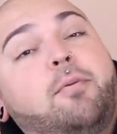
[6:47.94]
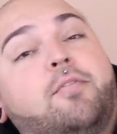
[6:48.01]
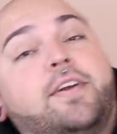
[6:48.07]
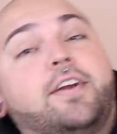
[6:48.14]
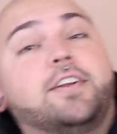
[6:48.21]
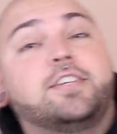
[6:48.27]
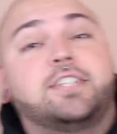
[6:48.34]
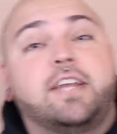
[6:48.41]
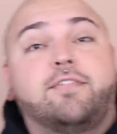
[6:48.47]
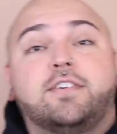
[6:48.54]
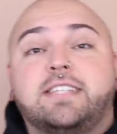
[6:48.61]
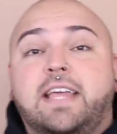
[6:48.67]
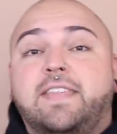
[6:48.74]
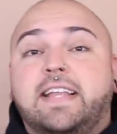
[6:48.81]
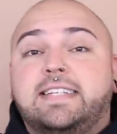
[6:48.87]
over here to
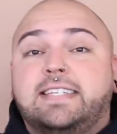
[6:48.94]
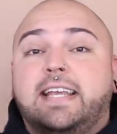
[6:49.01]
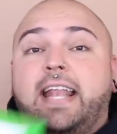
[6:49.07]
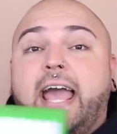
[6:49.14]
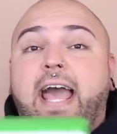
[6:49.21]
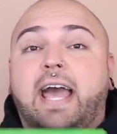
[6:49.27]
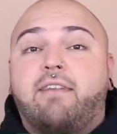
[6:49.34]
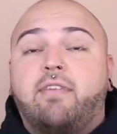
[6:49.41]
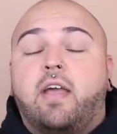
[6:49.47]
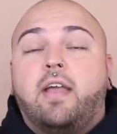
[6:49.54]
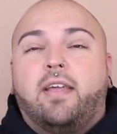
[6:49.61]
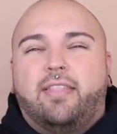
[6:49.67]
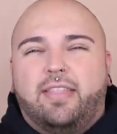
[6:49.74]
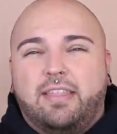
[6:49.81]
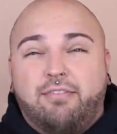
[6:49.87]
Shavers and they did have
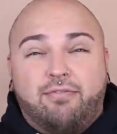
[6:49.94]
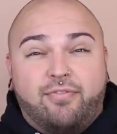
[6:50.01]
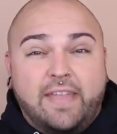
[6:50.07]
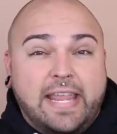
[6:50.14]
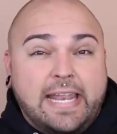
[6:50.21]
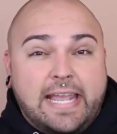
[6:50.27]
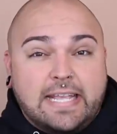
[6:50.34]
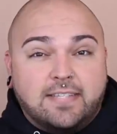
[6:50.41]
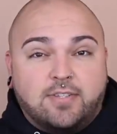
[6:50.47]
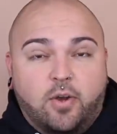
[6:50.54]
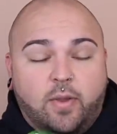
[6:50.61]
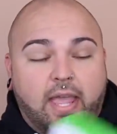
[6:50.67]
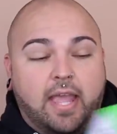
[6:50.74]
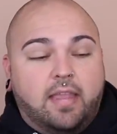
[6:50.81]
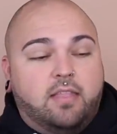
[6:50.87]
the Venus,
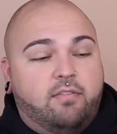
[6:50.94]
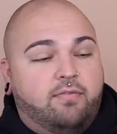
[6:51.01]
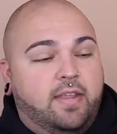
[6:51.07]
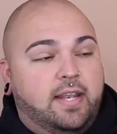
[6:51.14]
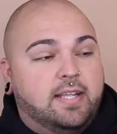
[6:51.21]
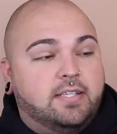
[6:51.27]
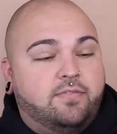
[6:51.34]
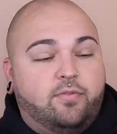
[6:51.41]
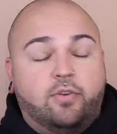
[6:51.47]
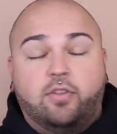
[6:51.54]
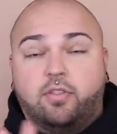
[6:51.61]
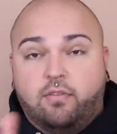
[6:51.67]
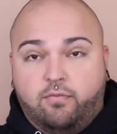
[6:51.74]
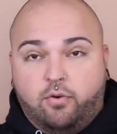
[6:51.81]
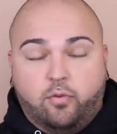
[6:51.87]
okay? The Venus
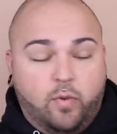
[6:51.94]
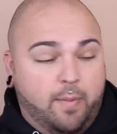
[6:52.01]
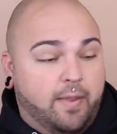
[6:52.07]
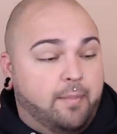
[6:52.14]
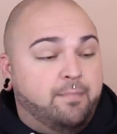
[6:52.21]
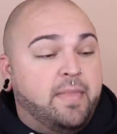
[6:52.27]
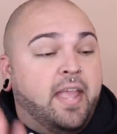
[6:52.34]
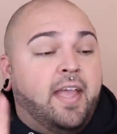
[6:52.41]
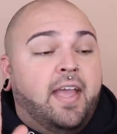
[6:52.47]
for, for women.